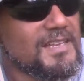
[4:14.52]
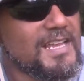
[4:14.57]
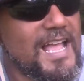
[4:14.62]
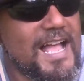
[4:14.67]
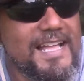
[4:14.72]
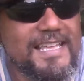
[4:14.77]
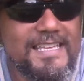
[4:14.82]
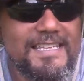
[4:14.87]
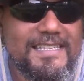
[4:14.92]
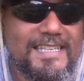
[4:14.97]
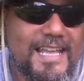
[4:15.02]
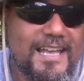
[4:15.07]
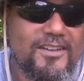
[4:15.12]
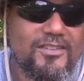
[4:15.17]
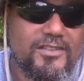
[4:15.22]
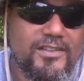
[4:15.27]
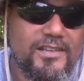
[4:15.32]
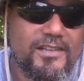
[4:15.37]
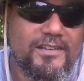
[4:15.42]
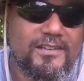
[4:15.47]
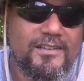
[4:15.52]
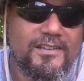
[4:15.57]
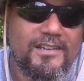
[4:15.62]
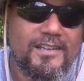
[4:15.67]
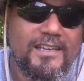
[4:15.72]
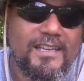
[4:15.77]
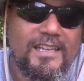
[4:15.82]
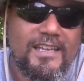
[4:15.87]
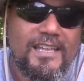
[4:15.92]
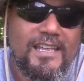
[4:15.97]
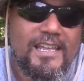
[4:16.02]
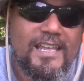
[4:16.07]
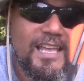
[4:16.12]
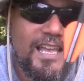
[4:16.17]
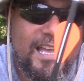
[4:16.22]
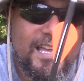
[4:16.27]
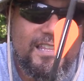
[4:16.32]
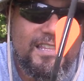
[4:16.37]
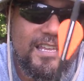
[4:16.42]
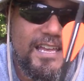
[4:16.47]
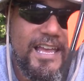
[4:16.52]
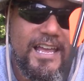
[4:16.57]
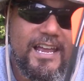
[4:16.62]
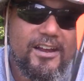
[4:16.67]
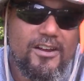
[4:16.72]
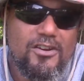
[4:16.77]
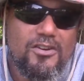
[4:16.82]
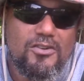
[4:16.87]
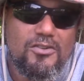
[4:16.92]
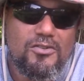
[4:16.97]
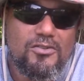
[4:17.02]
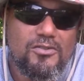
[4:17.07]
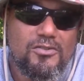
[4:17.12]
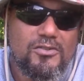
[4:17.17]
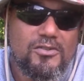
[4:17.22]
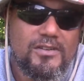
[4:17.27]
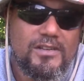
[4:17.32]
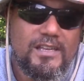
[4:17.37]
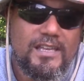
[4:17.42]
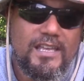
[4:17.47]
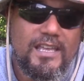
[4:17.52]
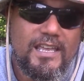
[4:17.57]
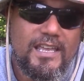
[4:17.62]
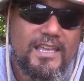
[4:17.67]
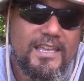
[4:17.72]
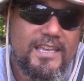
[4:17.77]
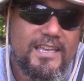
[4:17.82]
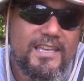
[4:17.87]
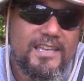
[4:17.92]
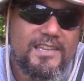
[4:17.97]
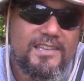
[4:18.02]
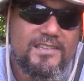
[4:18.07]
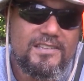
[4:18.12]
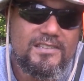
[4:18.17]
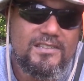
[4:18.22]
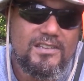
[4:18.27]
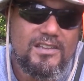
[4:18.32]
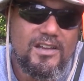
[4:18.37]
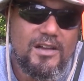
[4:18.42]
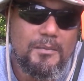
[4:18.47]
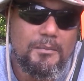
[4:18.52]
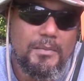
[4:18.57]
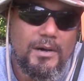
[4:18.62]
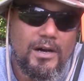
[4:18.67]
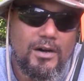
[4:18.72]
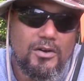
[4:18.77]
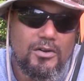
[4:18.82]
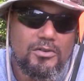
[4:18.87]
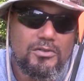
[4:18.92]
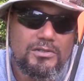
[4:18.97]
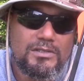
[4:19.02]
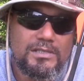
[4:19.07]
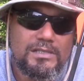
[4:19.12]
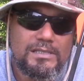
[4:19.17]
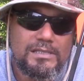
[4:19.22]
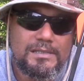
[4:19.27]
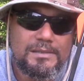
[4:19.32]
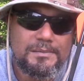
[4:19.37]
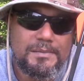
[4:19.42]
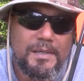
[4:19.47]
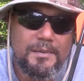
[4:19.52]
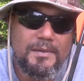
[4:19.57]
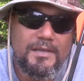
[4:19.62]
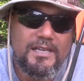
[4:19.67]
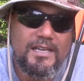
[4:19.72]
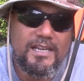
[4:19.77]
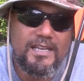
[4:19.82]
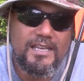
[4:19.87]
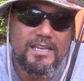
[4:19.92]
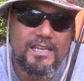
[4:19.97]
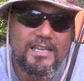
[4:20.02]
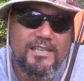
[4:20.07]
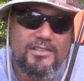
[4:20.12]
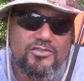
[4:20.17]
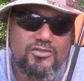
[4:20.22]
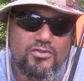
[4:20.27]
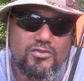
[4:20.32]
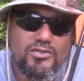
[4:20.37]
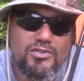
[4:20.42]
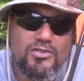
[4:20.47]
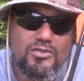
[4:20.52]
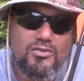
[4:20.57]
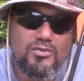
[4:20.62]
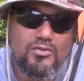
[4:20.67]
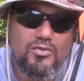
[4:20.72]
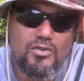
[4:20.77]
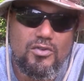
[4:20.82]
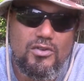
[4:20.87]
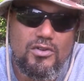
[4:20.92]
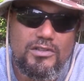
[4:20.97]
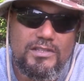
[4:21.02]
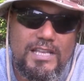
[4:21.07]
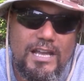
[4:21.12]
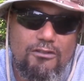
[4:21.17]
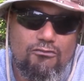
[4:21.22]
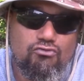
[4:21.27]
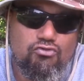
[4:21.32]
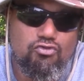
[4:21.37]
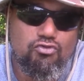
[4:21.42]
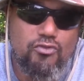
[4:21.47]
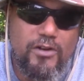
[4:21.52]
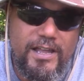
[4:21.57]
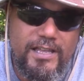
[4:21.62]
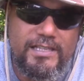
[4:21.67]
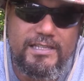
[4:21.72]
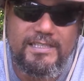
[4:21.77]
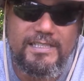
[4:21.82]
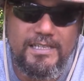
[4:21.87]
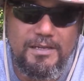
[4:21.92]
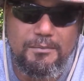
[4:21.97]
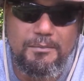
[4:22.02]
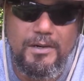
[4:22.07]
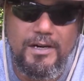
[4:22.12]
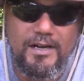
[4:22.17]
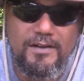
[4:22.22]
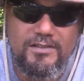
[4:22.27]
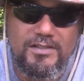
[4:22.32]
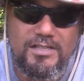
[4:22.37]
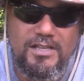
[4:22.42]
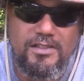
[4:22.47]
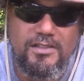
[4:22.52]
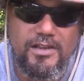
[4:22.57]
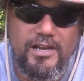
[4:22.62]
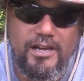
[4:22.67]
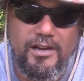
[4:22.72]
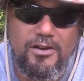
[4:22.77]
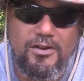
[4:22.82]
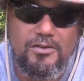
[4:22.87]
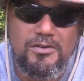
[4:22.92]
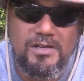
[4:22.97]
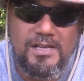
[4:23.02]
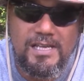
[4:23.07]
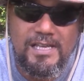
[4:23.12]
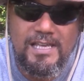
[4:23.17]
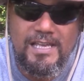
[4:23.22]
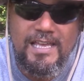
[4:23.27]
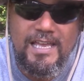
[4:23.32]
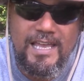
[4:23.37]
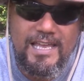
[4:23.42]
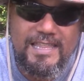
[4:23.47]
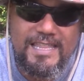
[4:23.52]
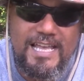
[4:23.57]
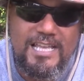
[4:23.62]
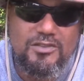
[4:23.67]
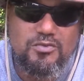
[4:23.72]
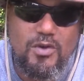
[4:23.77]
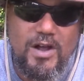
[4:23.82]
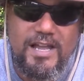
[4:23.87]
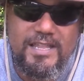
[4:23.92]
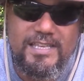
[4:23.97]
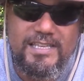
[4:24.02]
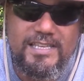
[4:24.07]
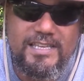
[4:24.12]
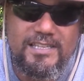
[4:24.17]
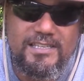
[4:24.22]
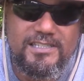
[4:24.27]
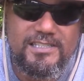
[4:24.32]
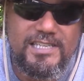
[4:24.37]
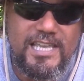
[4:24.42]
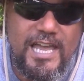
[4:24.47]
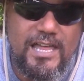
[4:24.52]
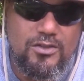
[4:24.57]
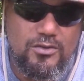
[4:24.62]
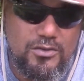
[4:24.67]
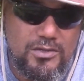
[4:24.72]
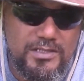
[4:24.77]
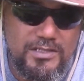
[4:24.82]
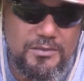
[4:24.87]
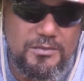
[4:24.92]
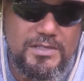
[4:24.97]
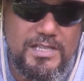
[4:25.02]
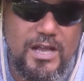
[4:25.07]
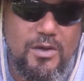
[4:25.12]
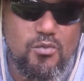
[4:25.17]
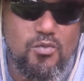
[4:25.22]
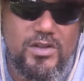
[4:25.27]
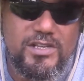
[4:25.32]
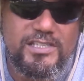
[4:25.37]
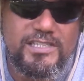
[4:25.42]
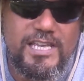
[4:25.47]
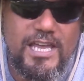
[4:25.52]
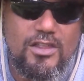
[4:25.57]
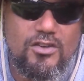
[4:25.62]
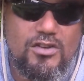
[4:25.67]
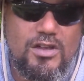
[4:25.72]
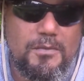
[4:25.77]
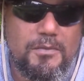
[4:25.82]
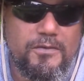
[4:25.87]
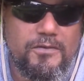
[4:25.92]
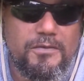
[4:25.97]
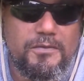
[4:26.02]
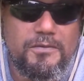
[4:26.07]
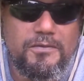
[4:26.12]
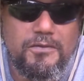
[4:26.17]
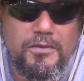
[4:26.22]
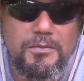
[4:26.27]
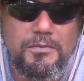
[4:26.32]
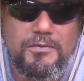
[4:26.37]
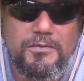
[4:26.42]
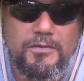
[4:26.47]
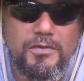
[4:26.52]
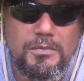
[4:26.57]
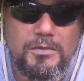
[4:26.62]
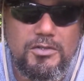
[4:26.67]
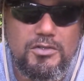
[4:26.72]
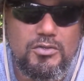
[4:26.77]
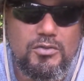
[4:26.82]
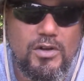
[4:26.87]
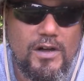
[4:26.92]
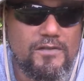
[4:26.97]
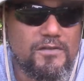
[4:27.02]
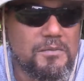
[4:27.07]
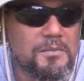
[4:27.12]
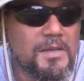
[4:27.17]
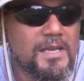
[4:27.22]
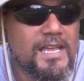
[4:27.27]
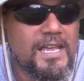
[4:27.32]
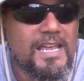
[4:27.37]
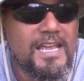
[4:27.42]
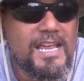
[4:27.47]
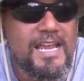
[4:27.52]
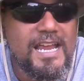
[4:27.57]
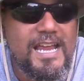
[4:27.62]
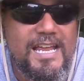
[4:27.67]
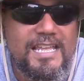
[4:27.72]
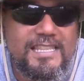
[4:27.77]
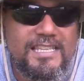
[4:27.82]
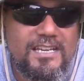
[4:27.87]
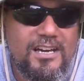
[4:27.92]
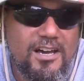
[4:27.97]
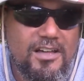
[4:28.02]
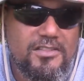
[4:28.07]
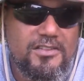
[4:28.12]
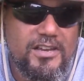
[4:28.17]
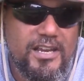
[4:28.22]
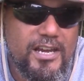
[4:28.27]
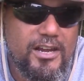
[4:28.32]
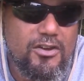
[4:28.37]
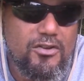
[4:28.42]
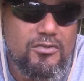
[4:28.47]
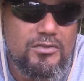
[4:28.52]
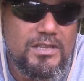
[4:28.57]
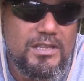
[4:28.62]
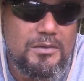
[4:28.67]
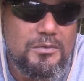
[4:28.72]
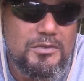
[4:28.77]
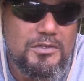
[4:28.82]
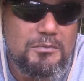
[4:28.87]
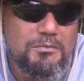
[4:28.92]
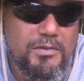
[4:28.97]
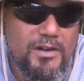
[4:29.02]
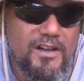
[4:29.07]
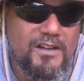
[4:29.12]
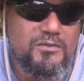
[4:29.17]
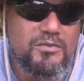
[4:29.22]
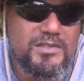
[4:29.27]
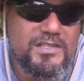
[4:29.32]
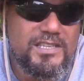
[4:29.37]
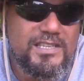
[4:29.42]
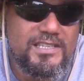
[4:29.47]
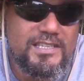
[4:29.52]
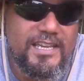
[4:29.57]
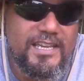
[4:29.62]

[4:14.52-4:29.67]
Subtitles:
I get down there, and the arrow is about maybe an inch or 2 directly above another arrow. And that's why I didn't get a shadow, because it was that one shadow coming from the 2 of them. And the other arrow that it was above was this